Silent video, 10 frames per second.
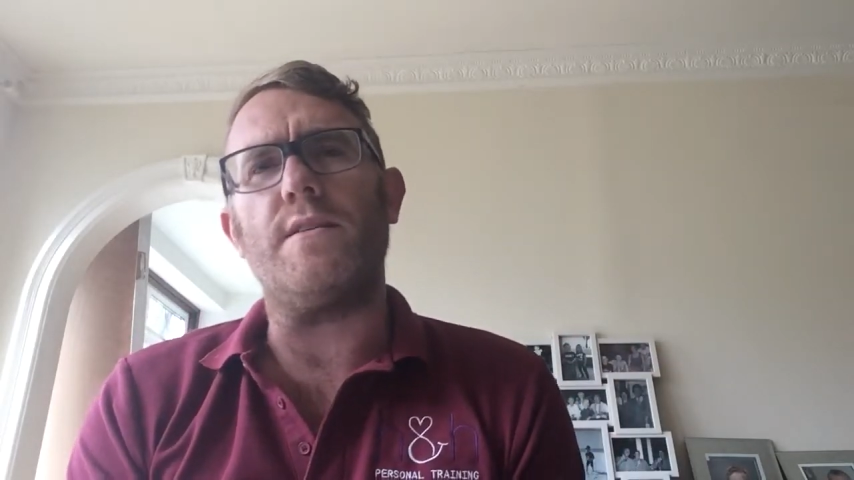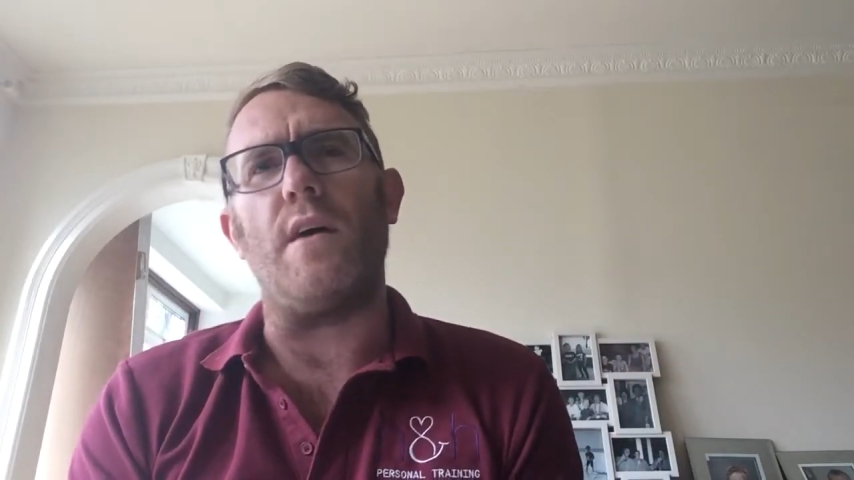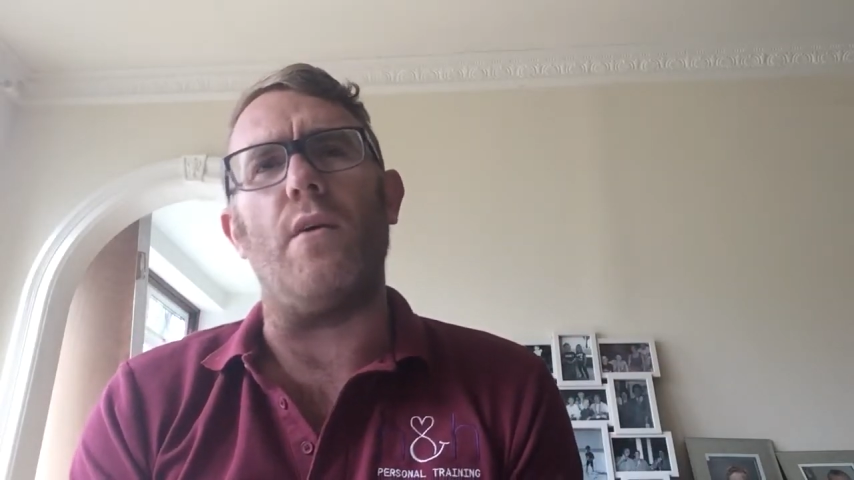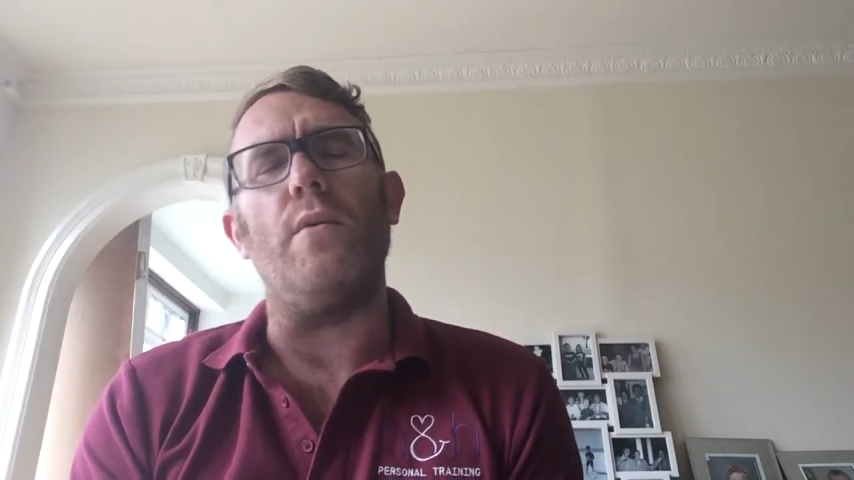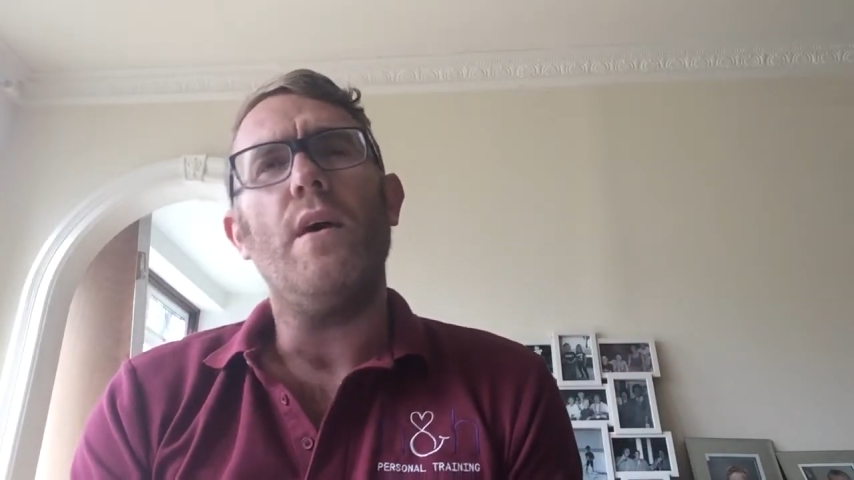
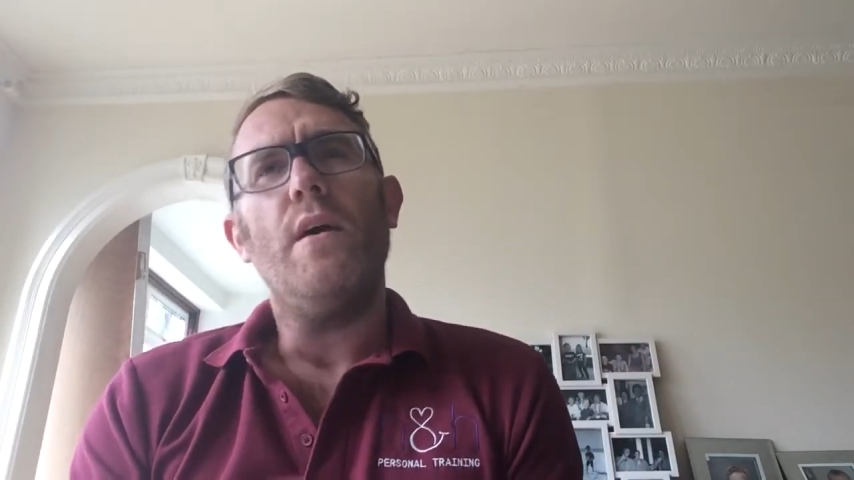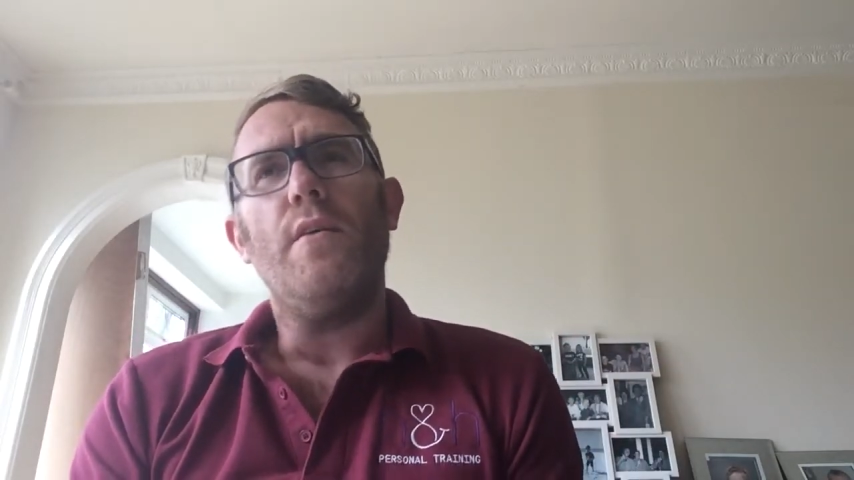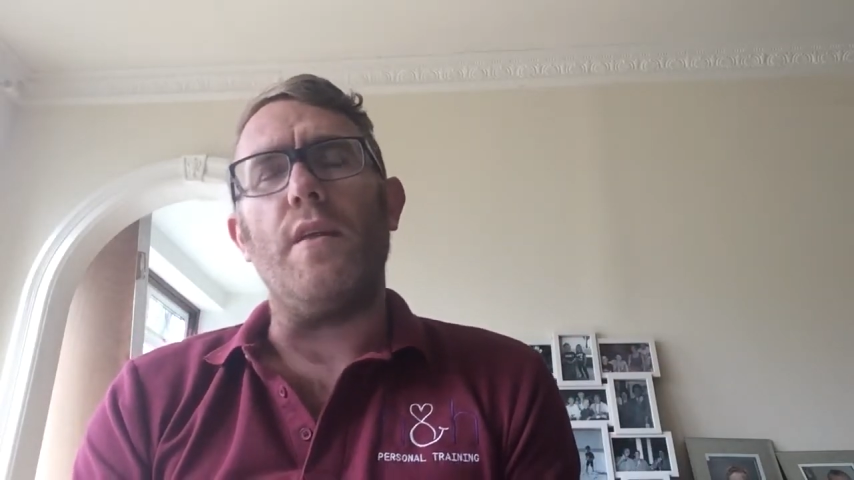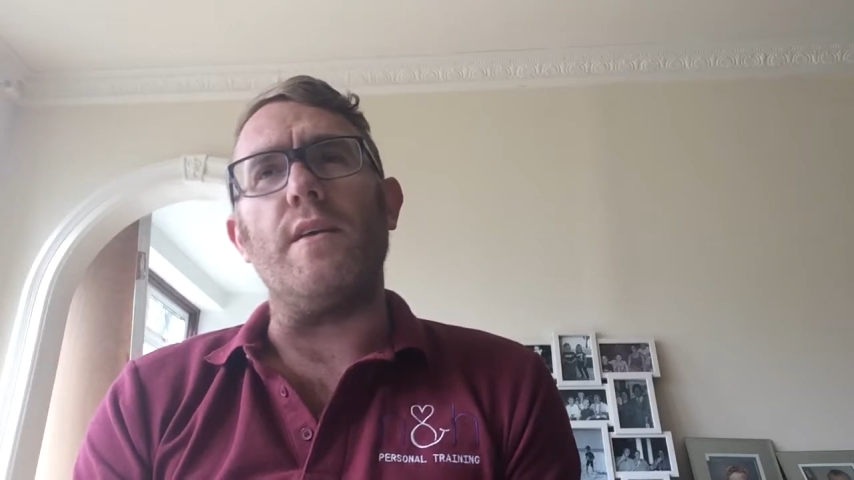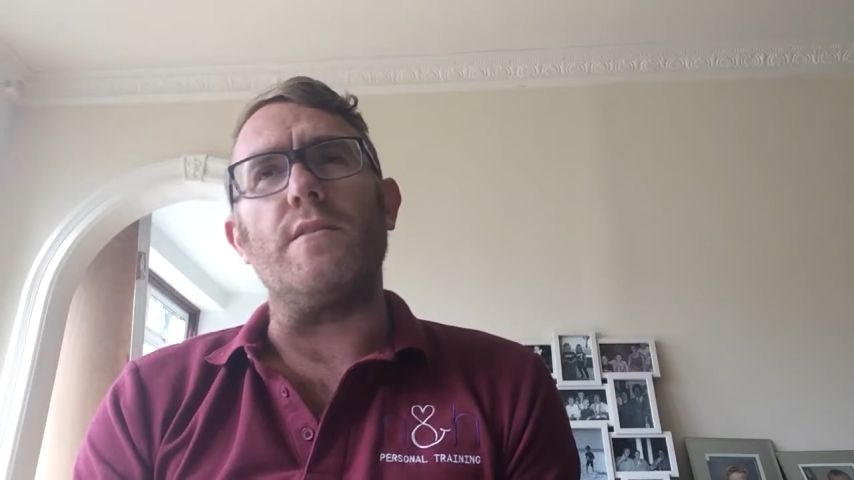So
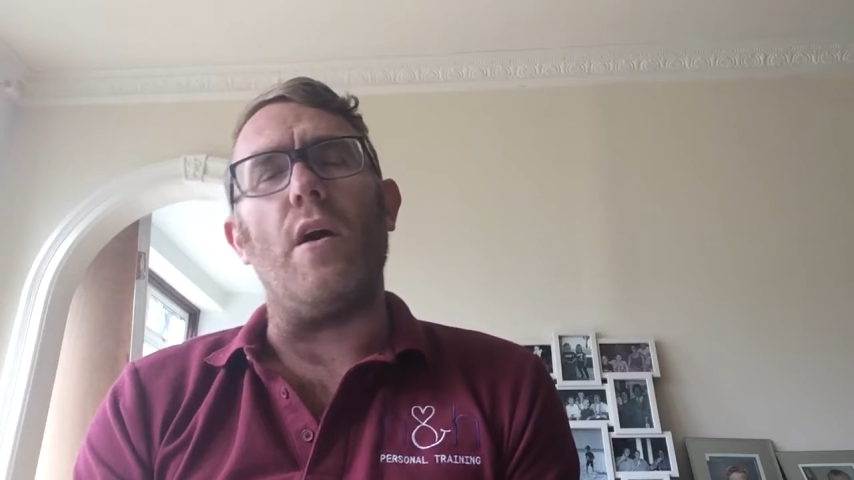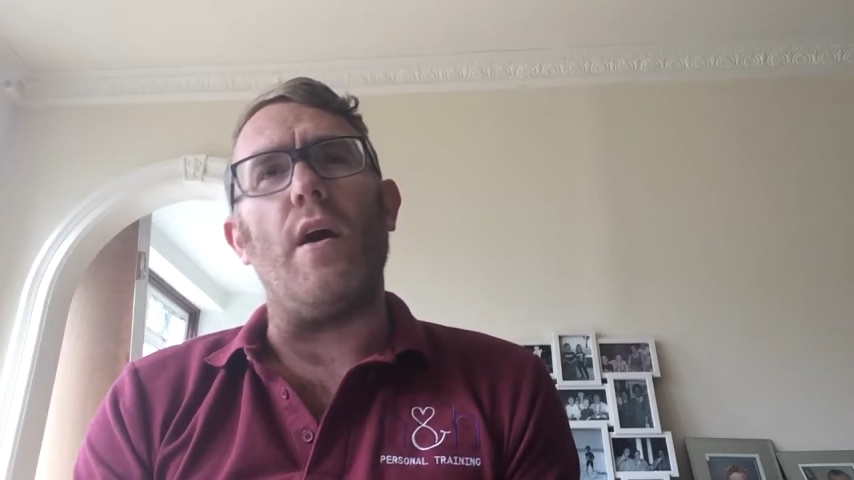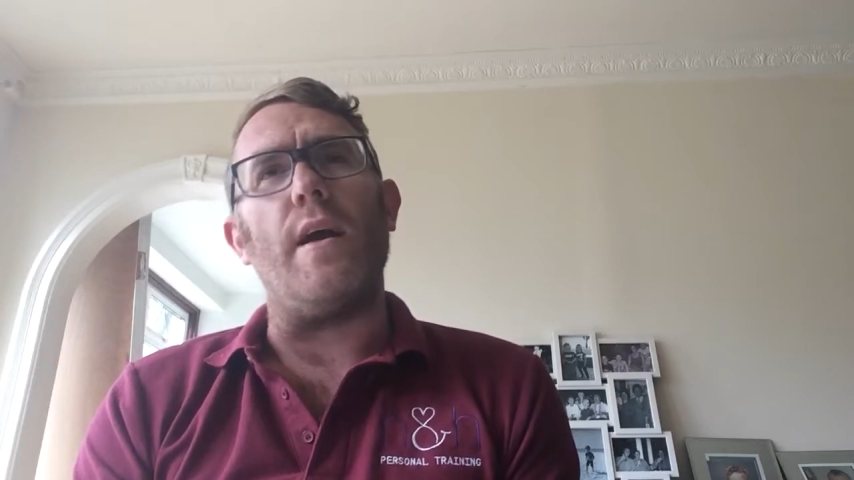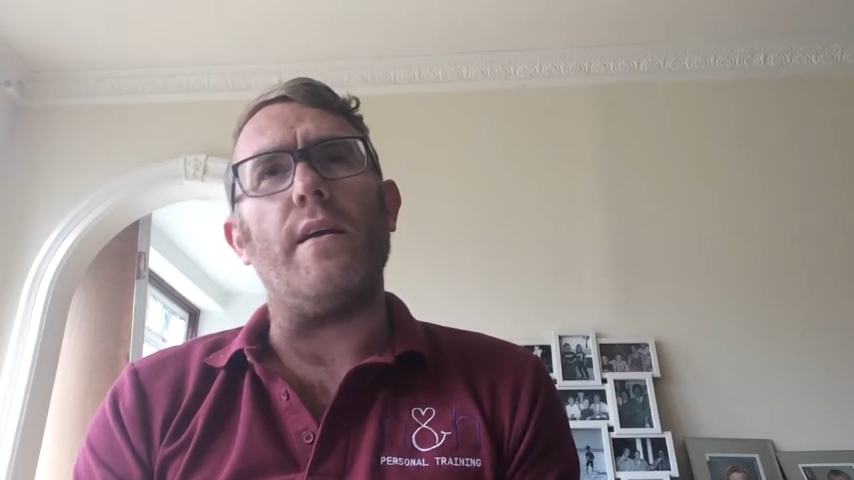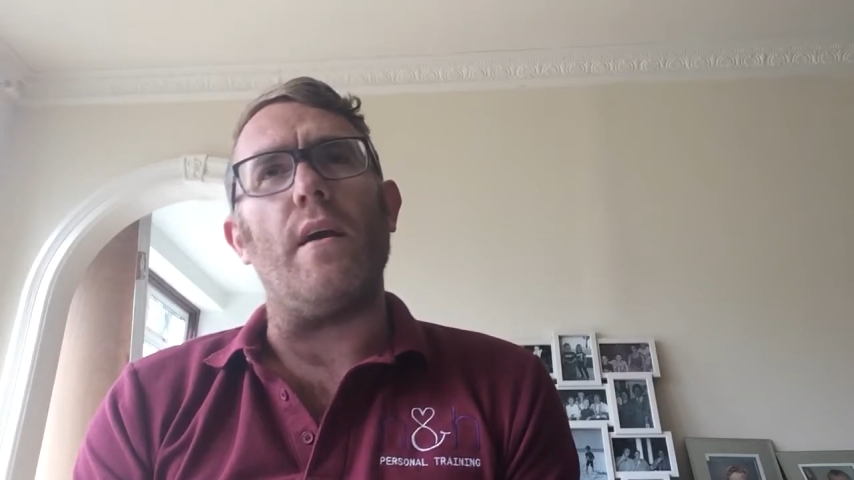things
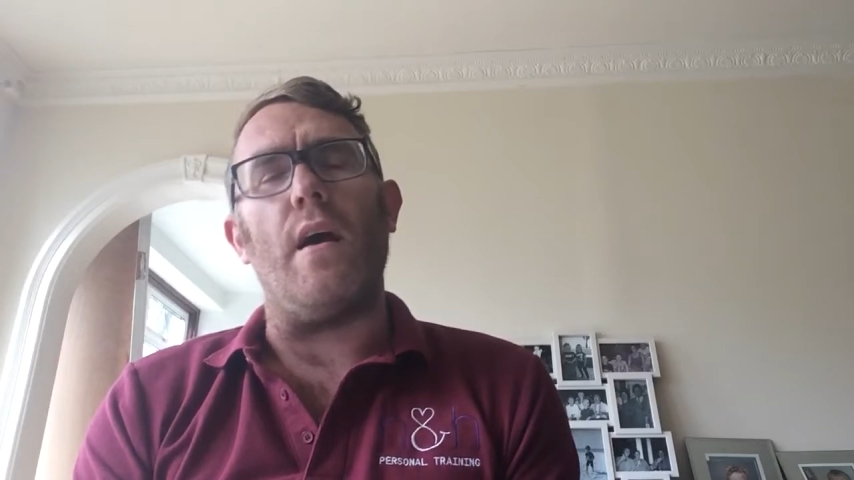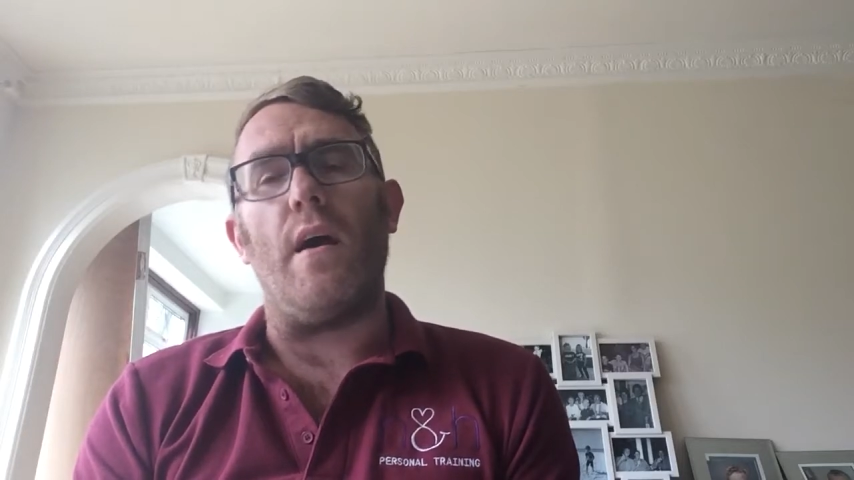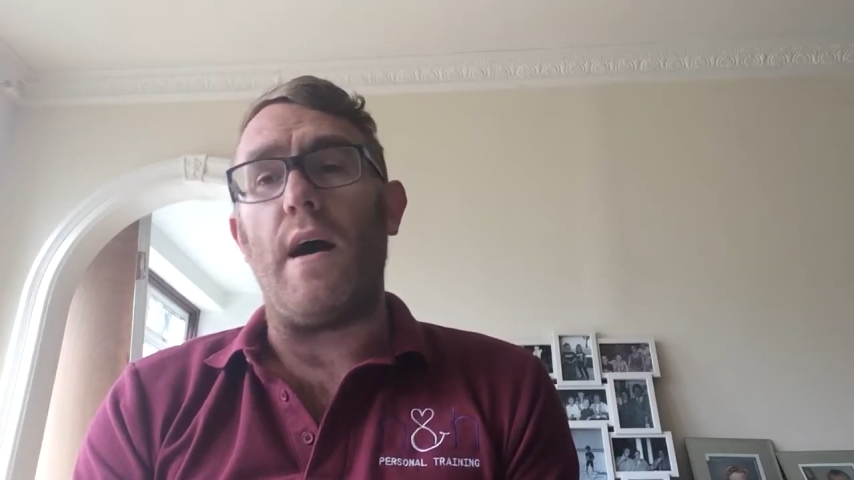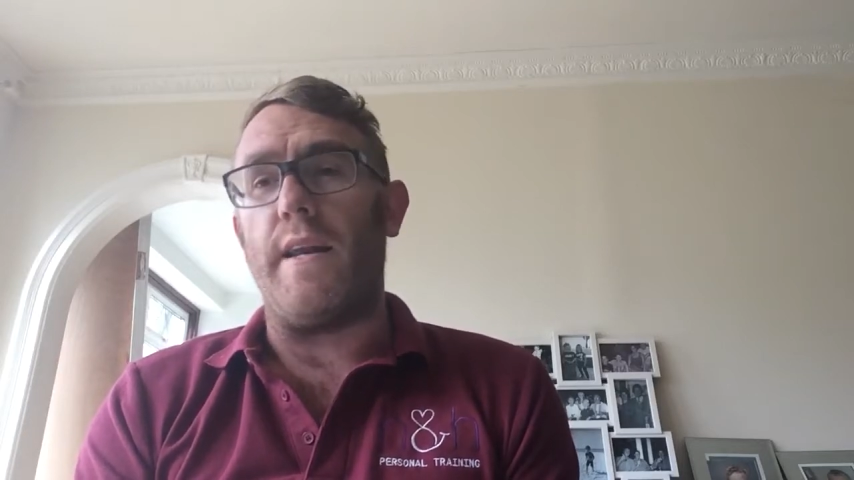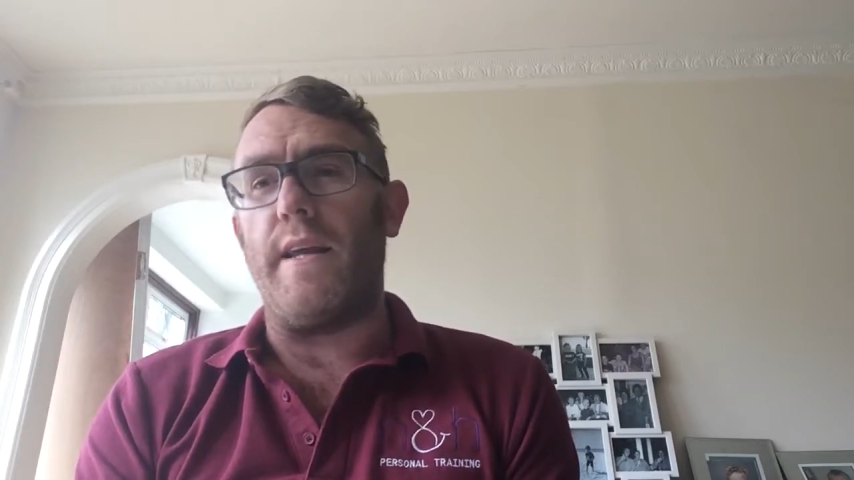like
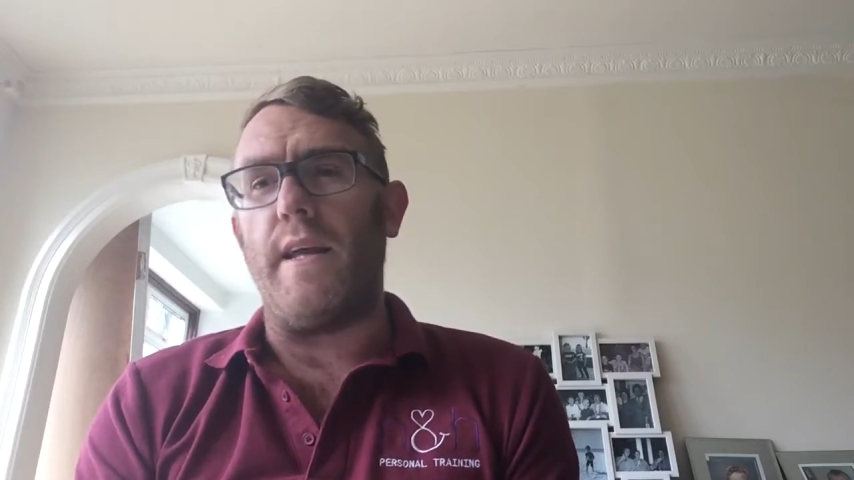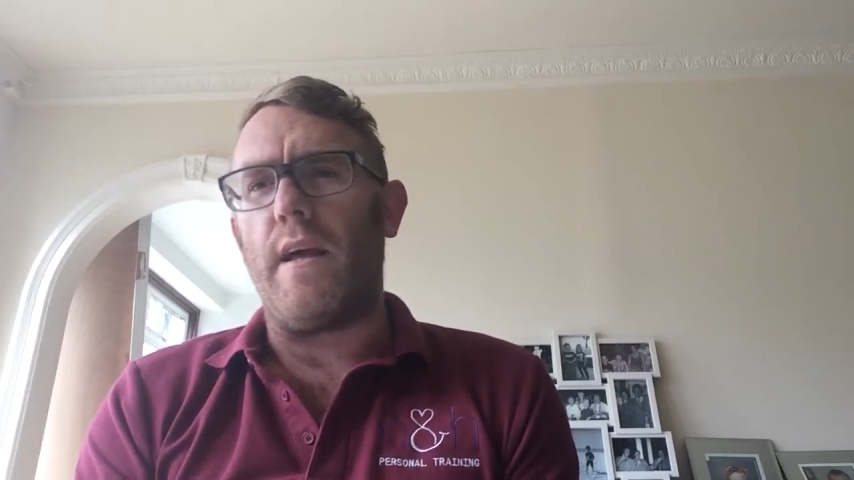honey,